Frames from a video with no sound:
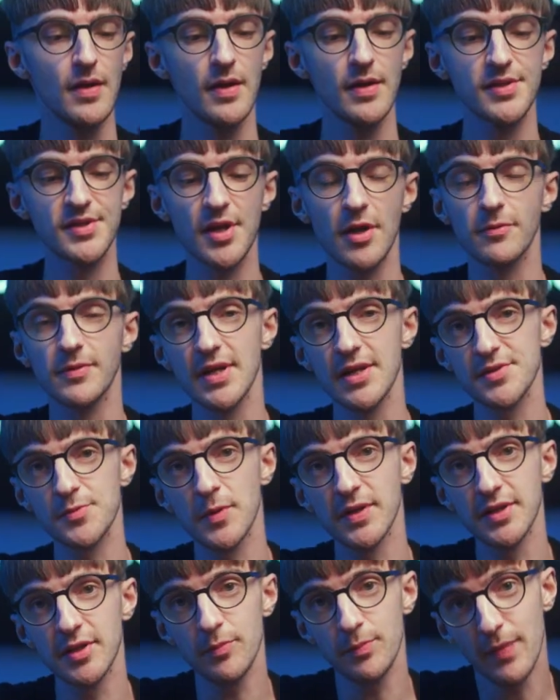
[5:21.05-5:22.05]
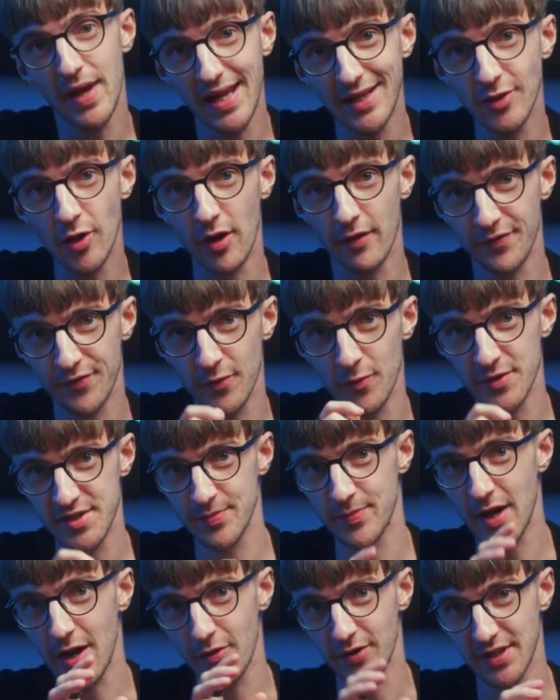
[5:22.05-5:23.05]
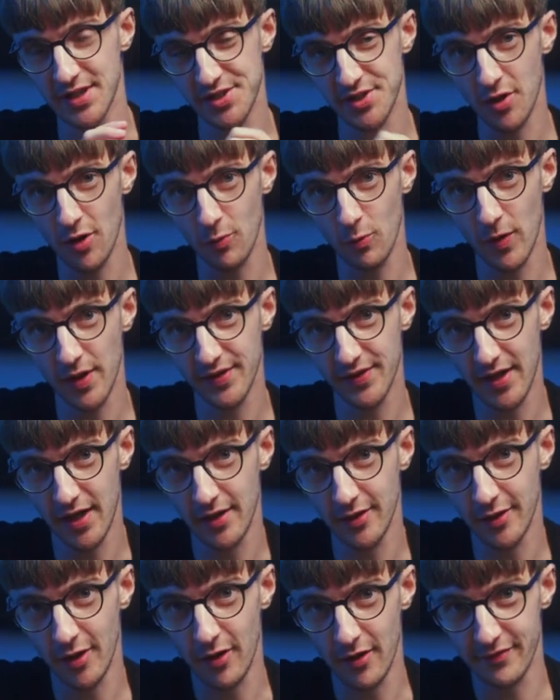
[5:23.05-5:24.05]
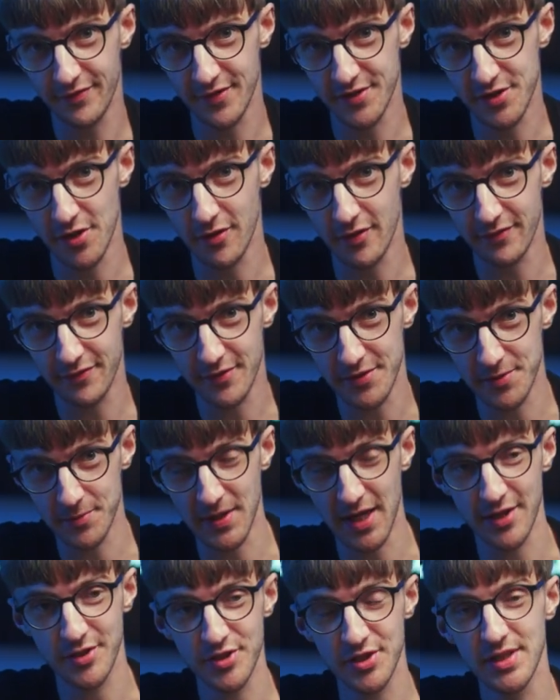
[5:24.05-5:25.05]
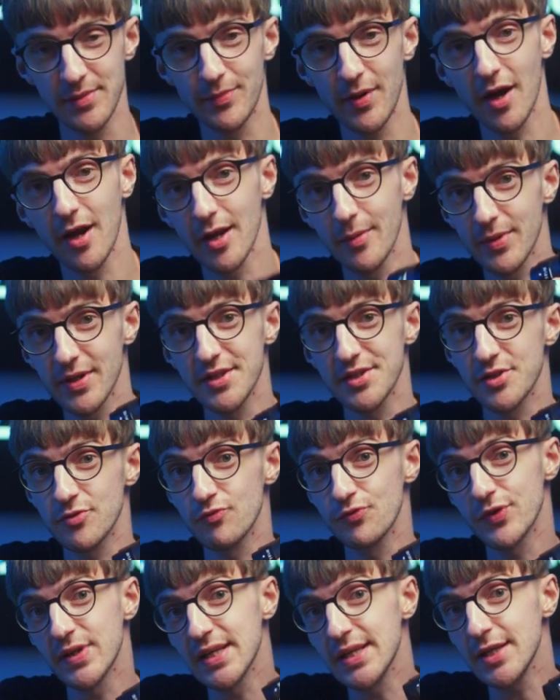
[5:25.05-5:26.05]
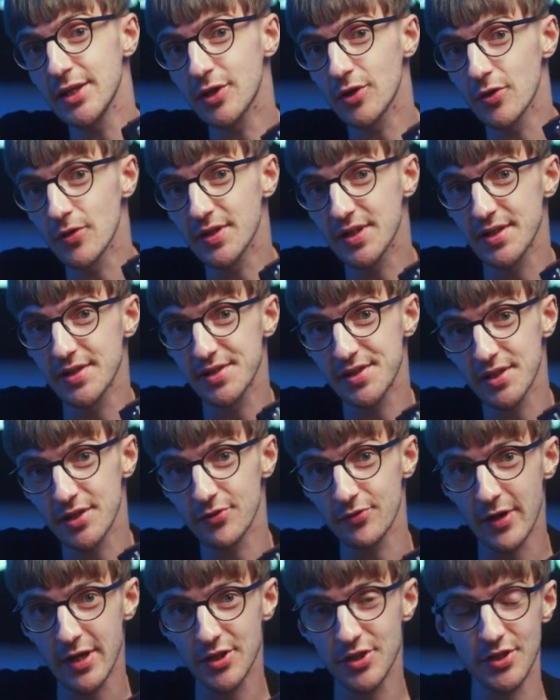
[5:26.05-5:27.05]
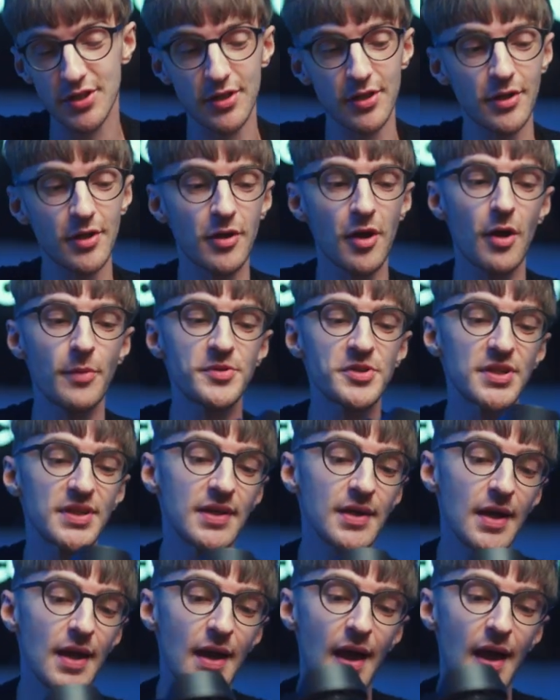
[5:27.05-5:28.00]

So here's one you may not have thought about, and it's not one that a lot of photographers will actually buy, but it's a really good consideration and a good option.